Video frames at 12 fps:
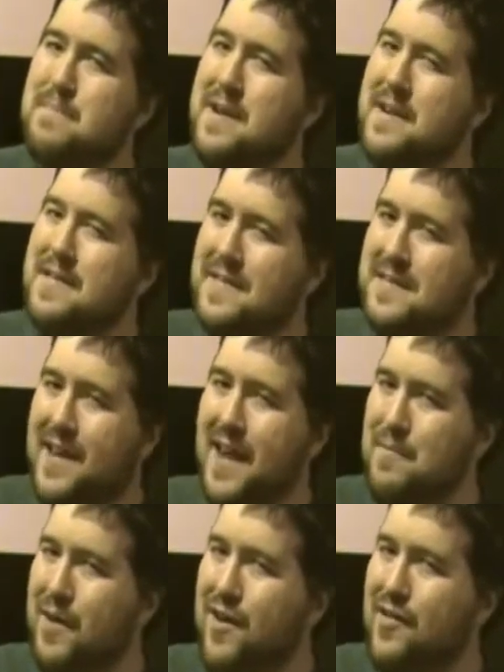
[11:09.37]
But it doesn't
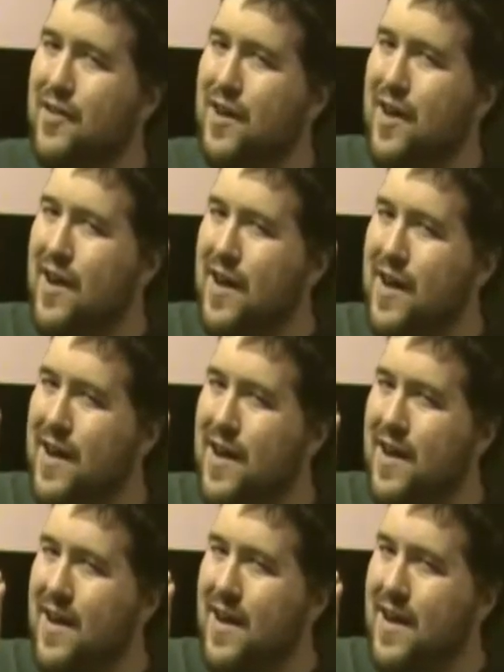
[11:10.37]
say much.
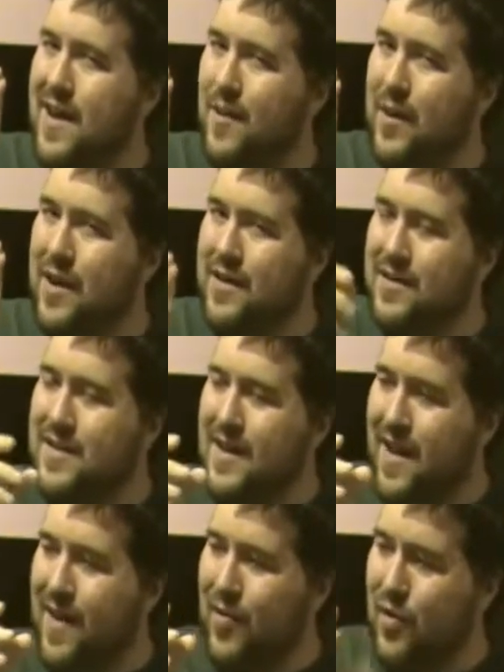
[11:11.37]

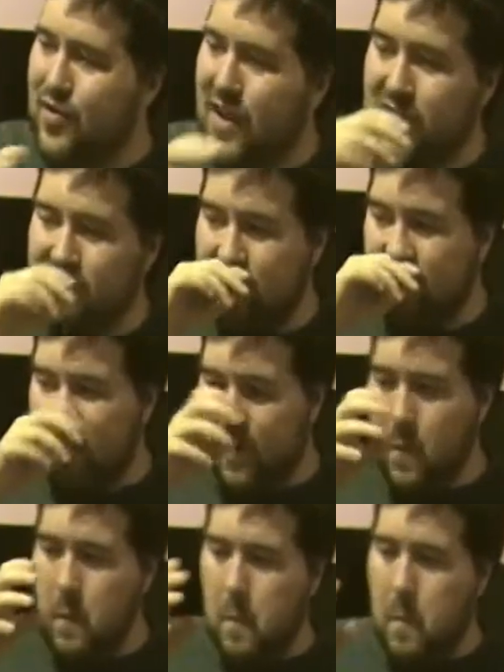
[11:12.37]
And there's actually
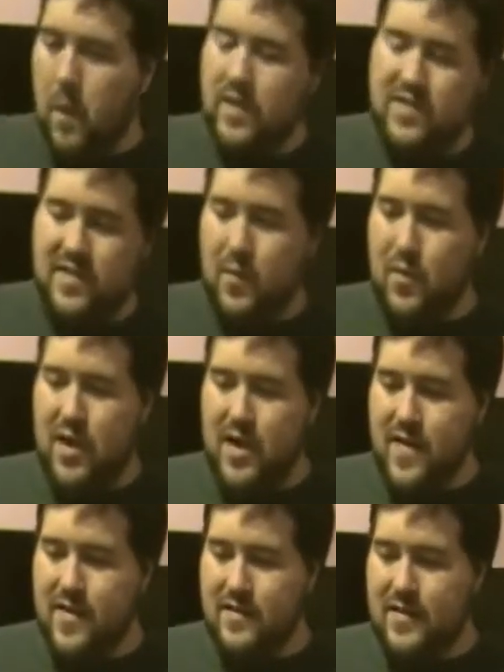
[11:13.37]
one scene where
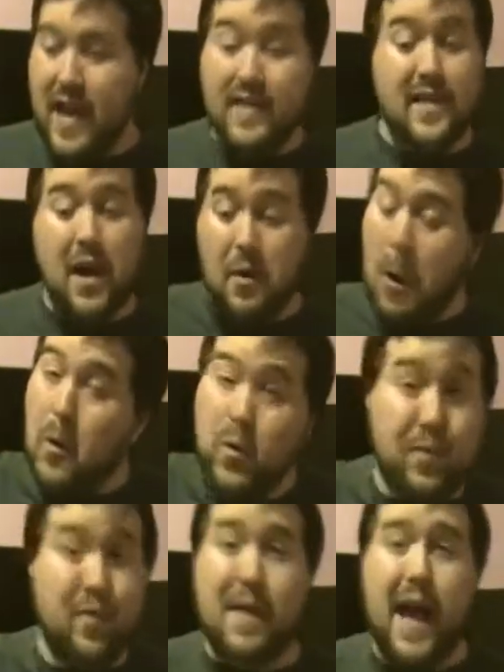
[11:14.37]
he takes down a
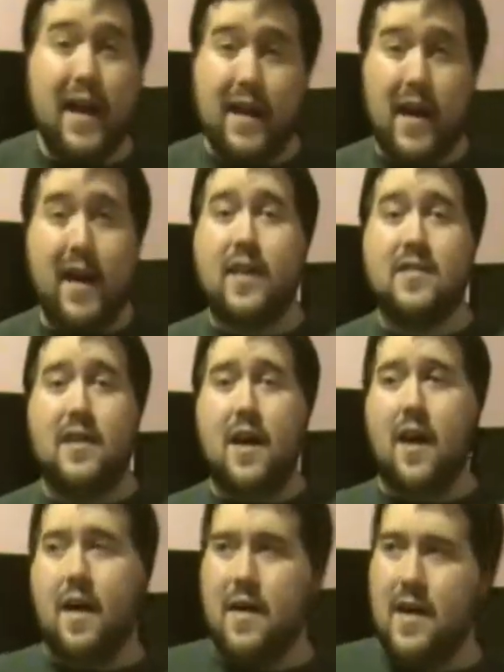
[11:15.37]
group of bad guys.
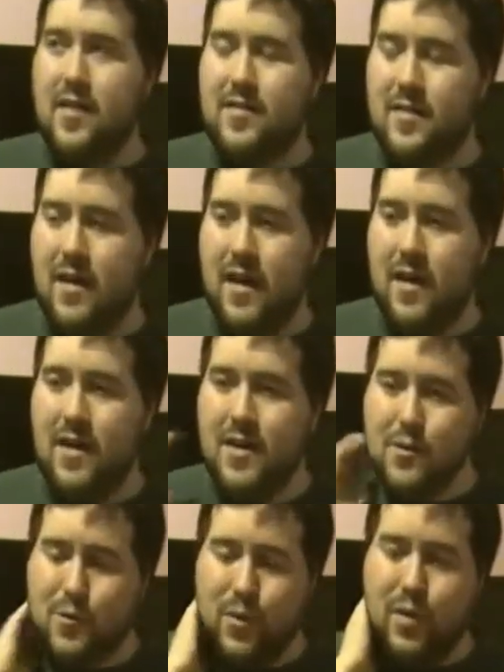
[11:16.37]
It's
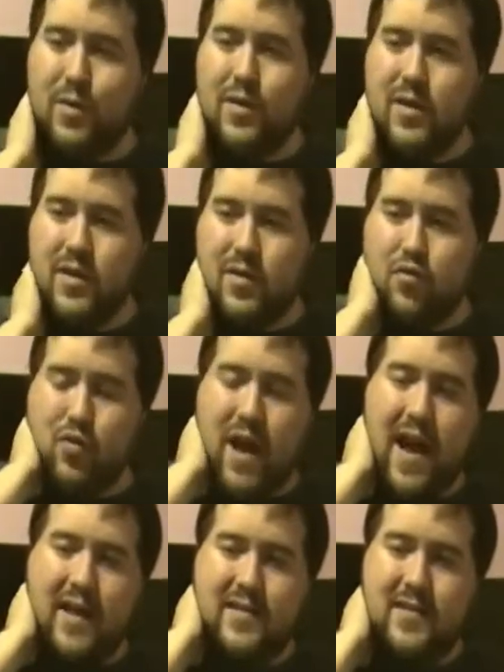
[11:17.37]
Groot,
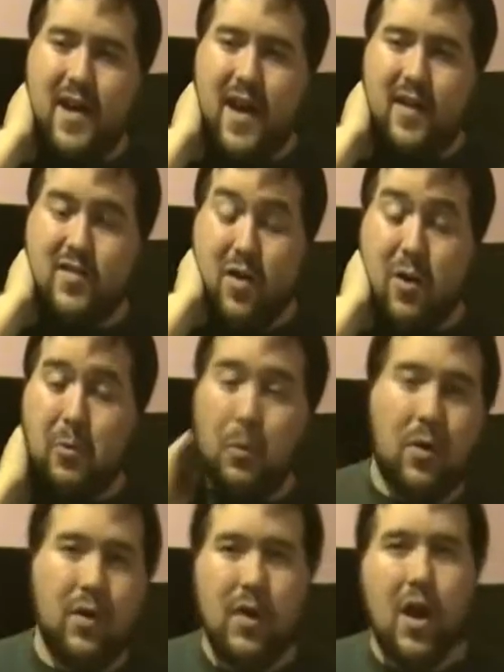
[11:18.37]
Drax, and
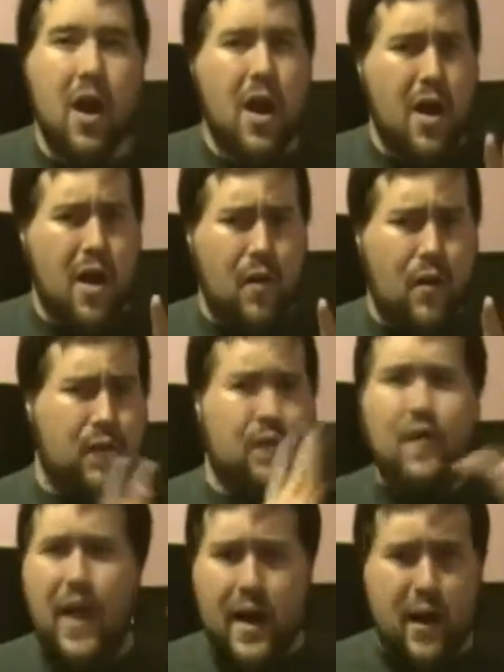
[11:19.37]
Star-Lord. They're
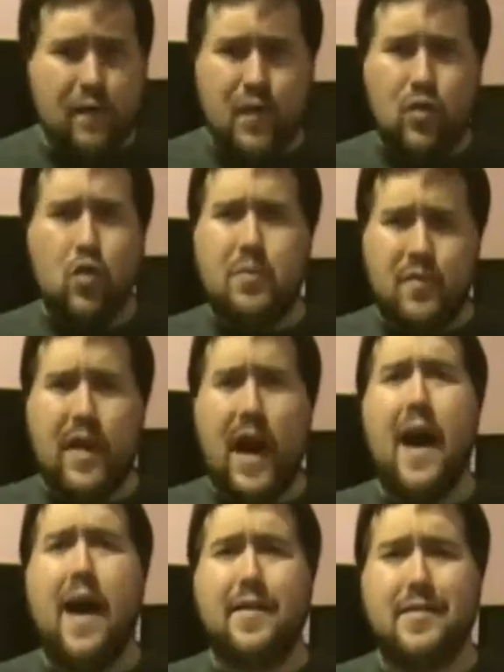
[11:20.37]
fighting off this group of
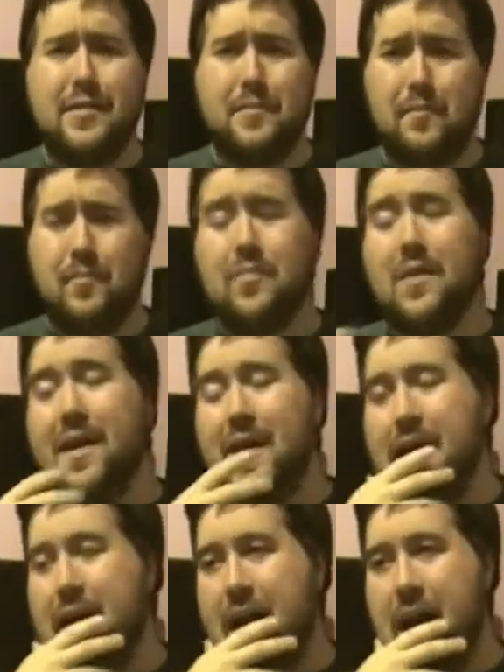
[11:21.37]
guys.
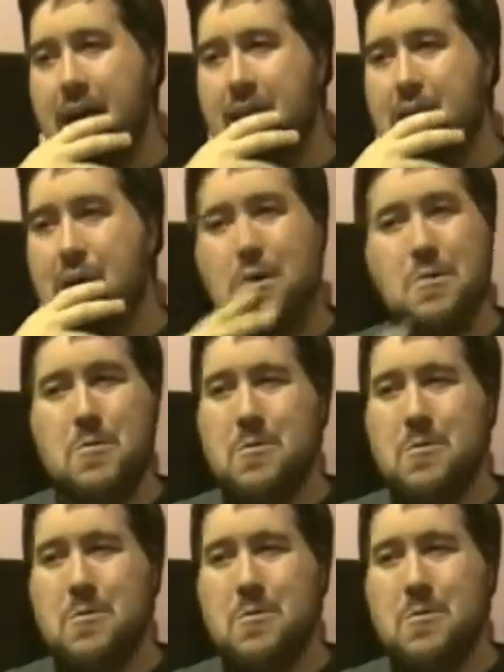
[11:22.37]
And